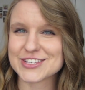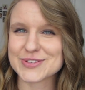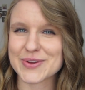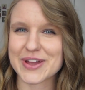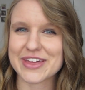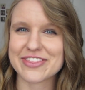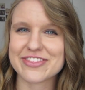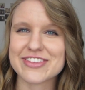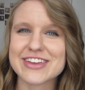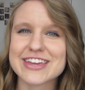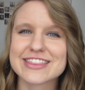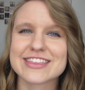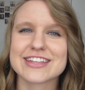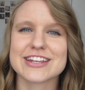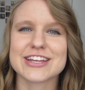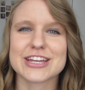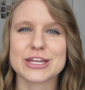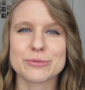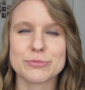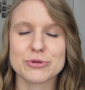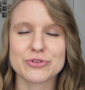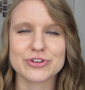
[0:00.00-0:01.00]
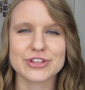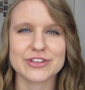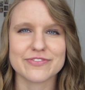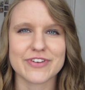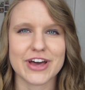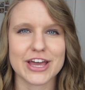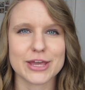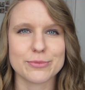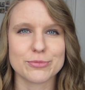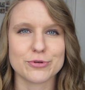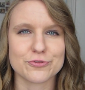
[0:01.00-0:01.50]
So I think that it could be really
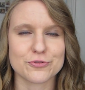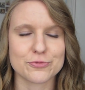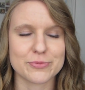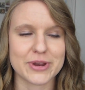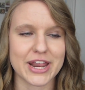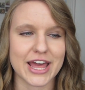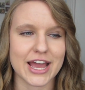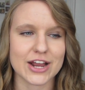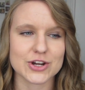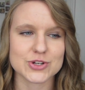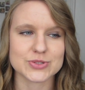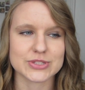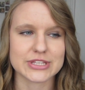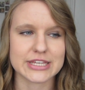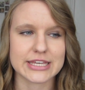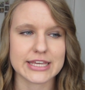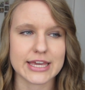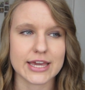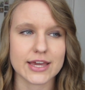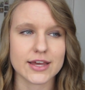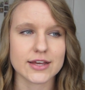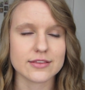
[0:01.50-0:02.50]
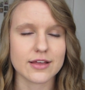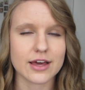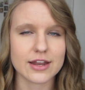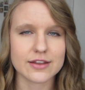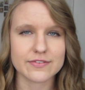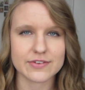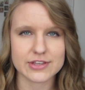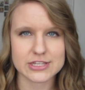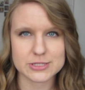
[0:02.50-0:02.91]
valuable for me to actually get a lot of